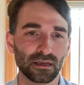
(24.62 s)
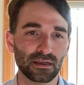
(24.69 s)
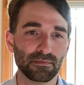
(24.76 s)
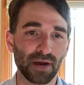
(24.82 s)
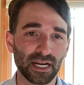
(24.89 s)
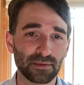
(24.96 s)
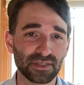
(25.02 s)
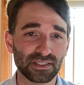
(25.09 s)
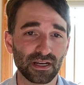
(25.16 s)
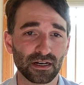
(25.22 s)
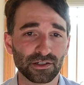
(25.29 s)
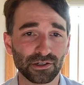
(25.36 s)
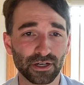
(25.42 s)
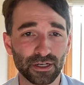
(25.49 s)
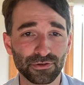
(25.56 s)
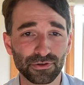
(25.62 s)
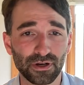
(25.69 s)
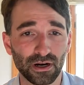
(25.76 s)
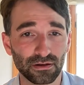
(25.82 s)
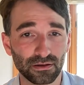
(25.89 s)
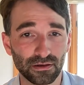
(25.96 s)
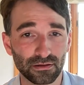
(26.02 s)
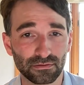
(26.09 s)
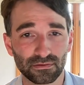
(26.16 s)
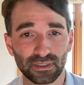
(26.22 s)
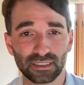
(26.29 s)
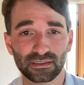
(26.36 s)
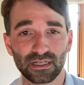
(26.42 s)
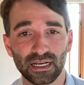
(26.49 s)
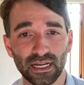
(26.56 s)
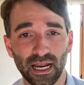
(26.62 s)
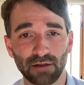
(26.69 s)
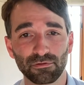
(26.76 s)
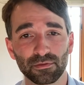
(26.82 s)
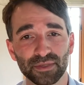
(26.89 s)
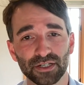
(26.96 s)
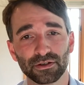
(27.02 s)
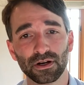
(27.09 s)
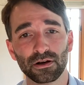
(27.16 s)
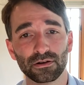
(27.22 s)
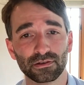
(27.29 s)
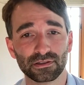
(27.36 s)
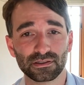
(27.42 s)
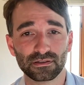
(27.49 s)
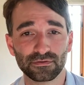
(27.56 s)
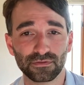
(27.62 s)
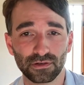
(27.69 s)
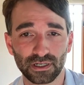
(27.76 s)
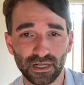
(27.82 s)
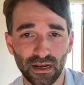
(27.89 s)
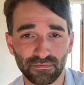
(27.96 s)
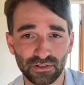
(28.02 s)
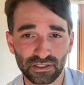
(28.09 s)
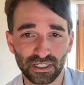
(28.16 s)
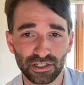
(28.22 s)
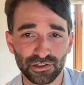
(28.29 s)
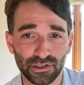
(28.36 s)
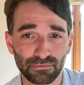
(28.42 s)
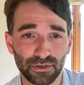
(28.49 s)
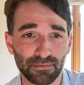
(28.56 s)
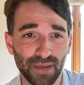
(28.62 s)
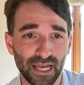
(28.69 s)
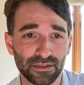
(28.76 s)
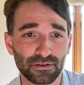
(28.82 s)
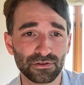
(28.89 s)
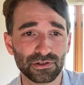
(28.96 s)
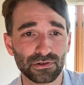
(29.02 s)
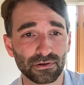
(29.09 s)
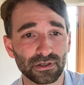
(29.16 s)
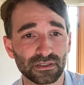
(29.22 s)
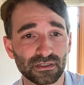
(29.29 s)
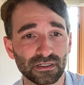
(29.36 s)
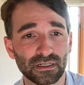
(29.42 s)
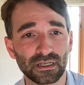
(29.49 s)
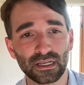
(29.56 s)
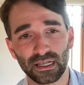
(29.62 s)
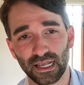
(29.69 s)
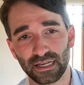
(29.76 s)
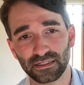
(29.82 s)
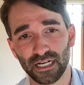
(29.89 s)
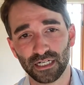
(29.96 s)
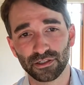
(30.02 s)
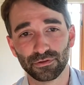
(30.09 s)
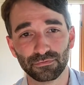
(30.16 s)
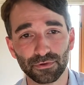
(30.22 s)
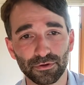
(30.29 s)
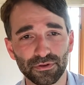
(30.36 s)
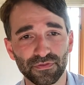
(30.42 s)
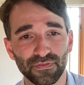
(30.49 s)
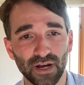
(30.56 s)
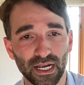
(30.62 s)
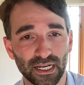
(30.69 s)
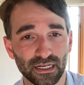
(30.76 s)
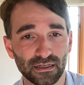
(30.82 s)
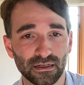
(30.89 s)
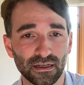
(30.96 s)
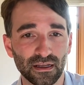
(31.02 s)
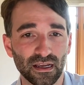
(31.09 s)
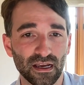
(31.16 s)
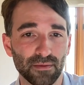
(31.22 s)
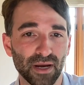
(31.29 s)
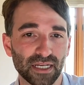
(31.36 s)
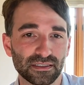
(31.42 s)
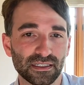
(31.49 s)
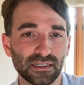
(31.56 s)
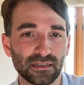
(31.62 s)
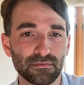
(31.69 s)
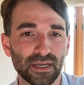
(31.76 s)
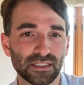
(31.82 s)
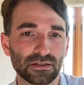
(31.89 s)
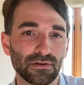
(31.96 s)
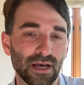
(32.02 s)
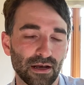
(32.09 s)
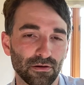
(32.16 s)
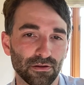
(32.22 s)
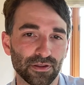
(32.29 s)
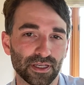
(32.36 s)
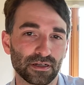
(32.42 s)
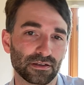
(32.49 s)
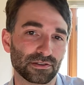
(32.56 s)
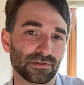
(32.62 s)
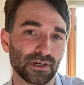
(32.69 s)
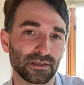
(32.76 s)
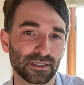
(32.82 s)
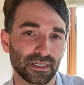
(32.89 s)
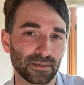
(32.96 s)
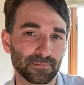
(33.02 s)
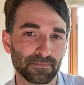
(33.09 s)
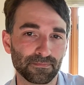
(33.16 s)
My name is Dr. Andrew Carlo, and today I will be your host for a conversation with Matthew Short and Dr. Ruth Vine about teen mental health in Australia.